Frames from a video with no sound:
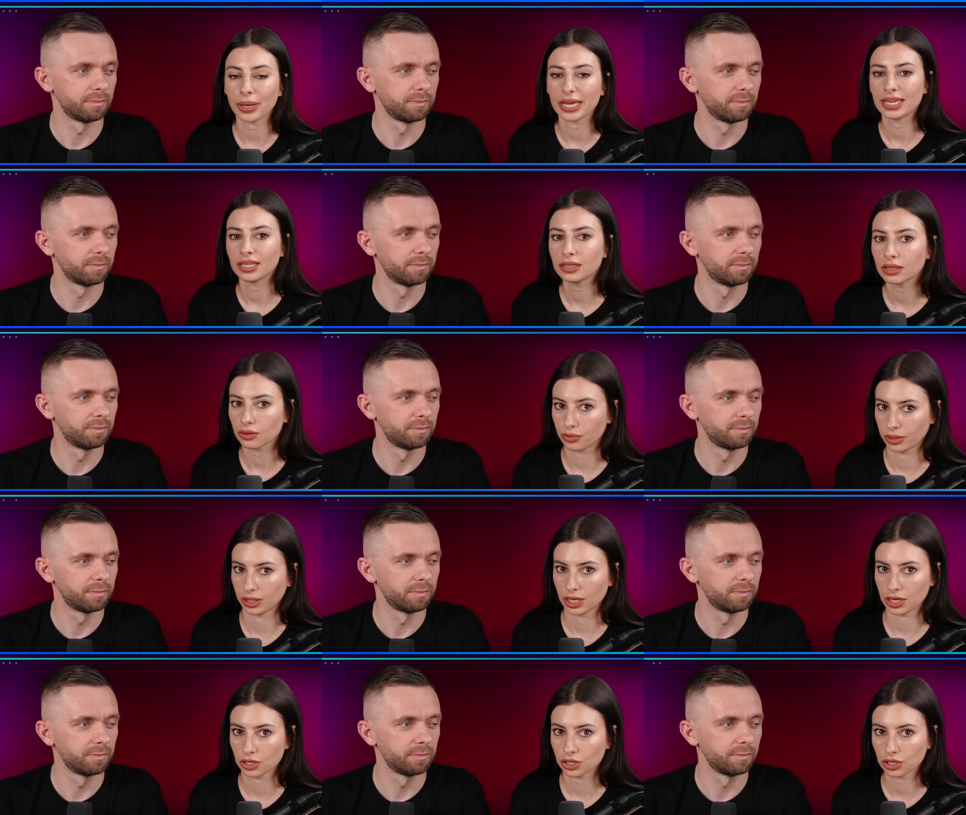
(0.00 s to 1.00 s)
Speaker 1: in the
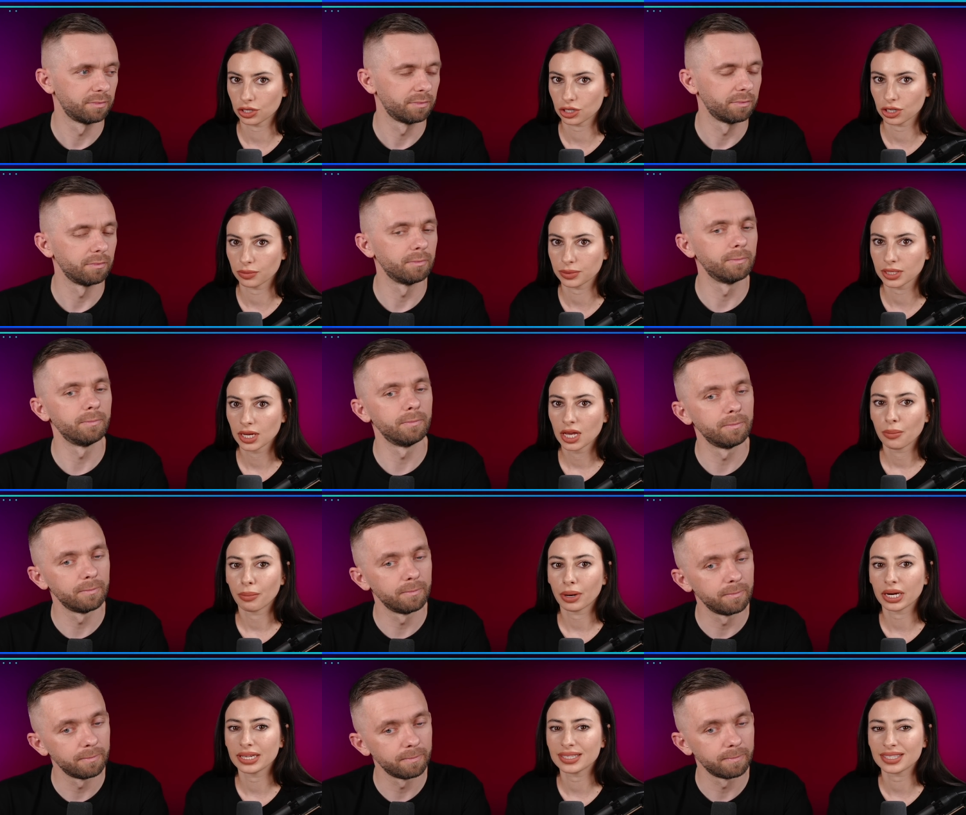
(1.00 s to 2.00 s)
relationships mm.
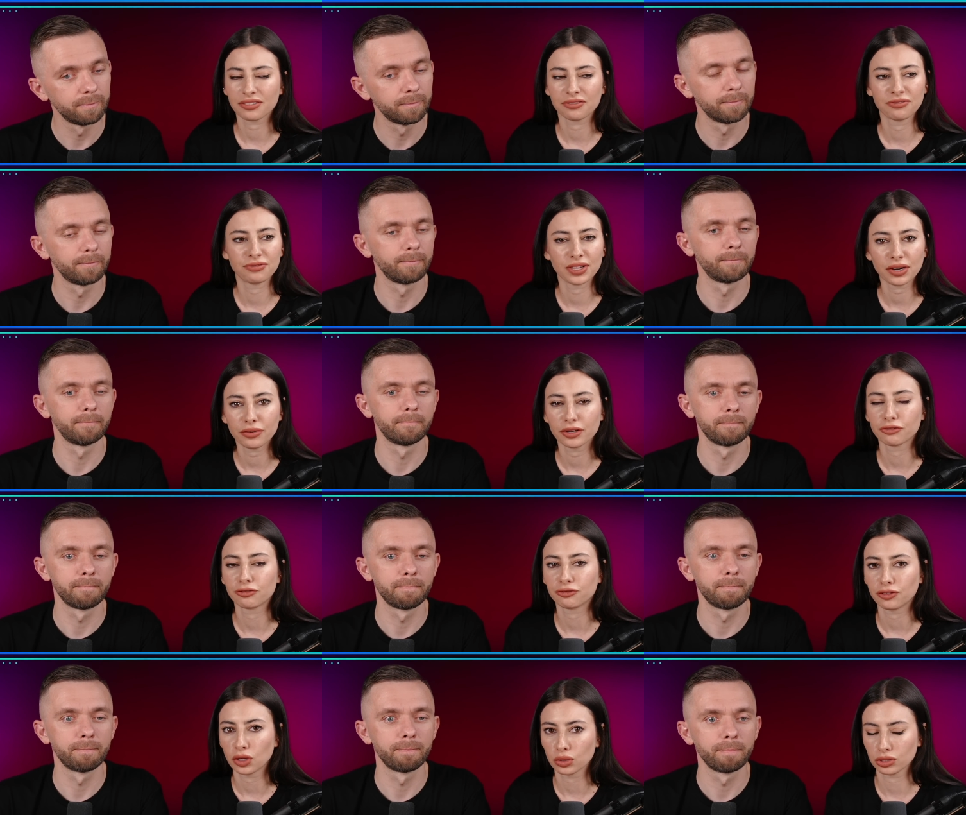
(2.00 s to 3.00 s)
but it's a very
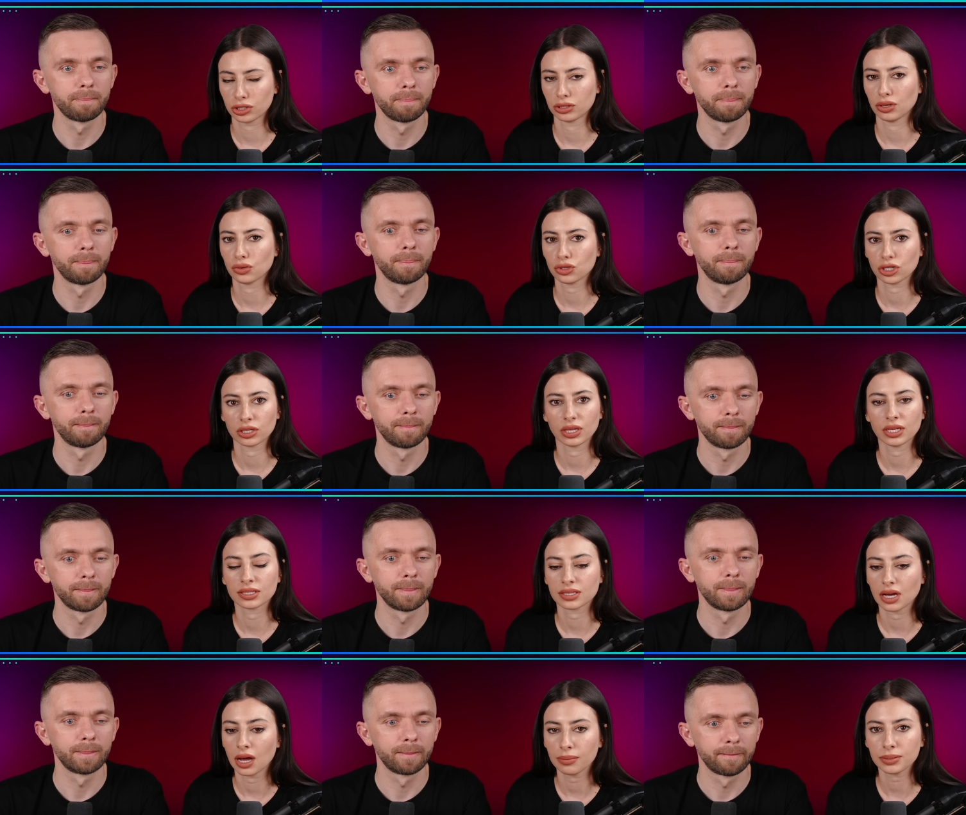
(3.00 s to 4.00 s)
false notion it's
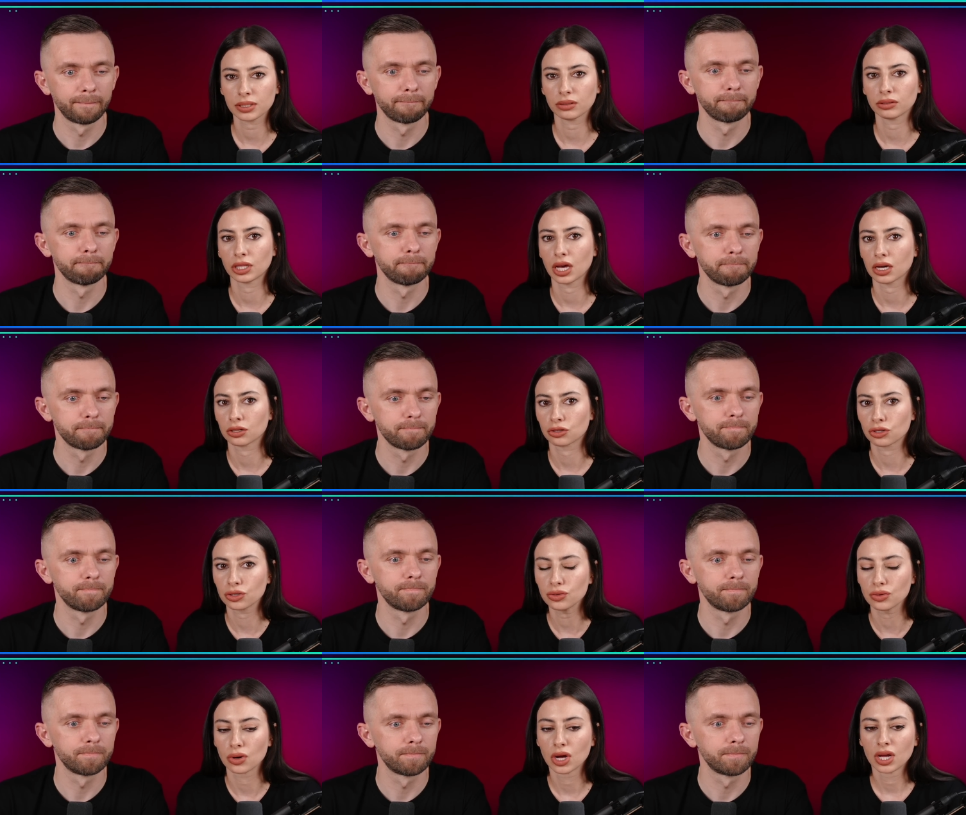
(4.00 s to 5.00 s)
absolutely
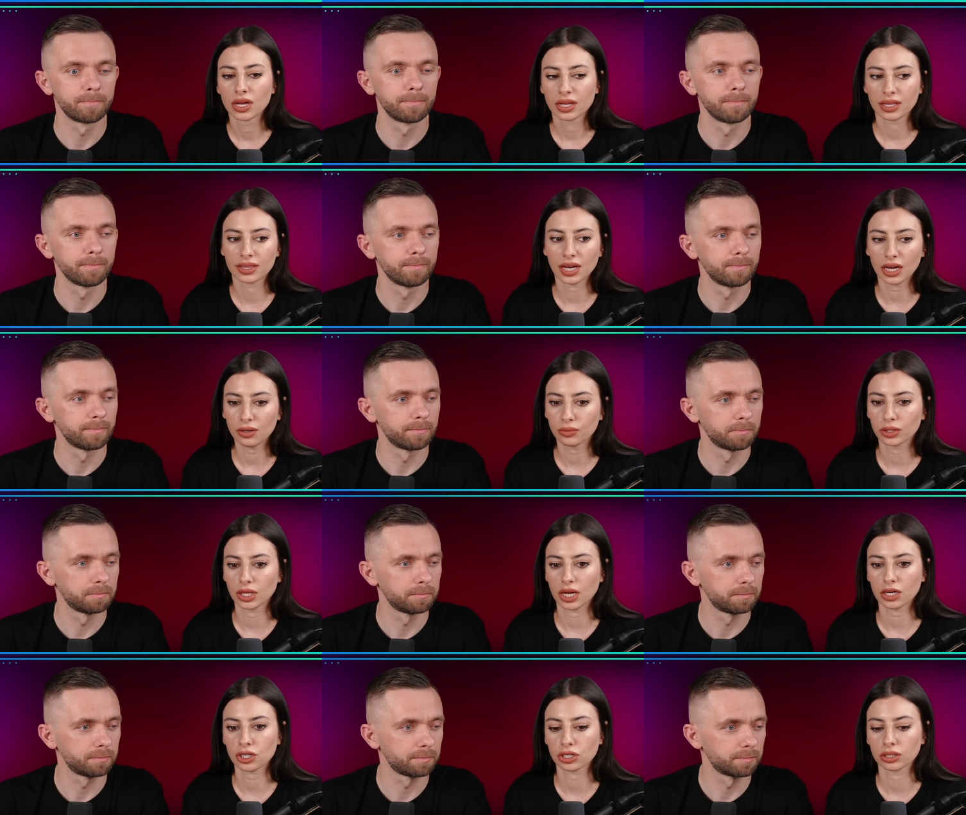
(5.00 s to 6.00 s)
untrue that will
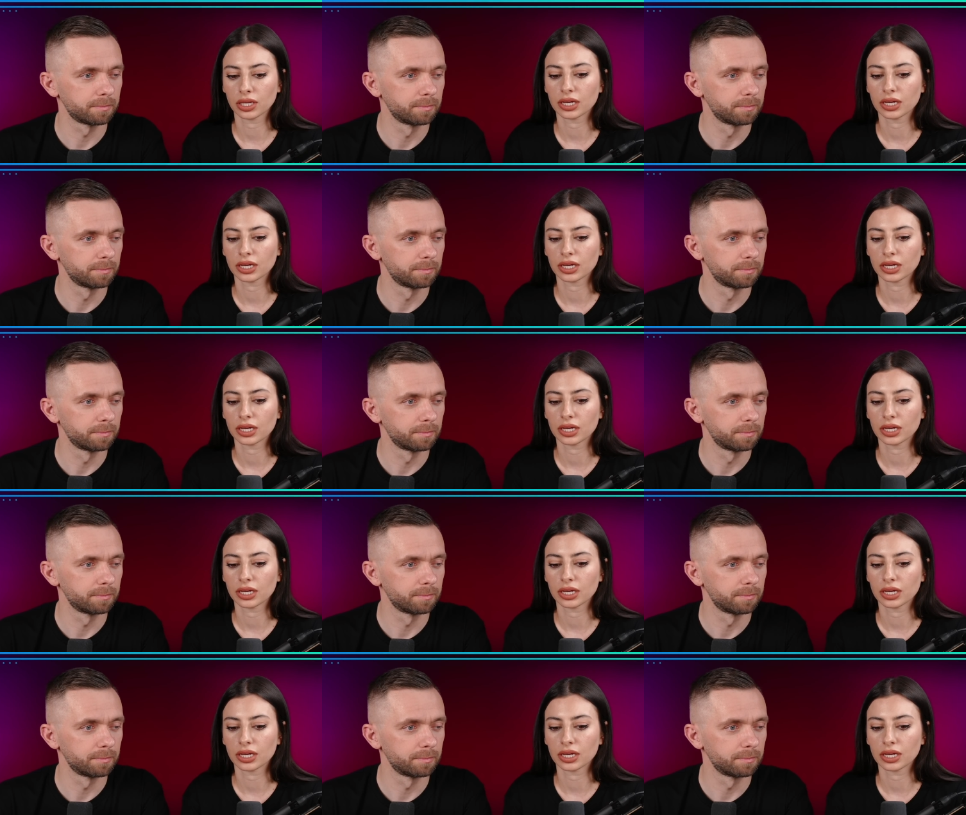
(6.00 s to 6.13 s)
actually uh,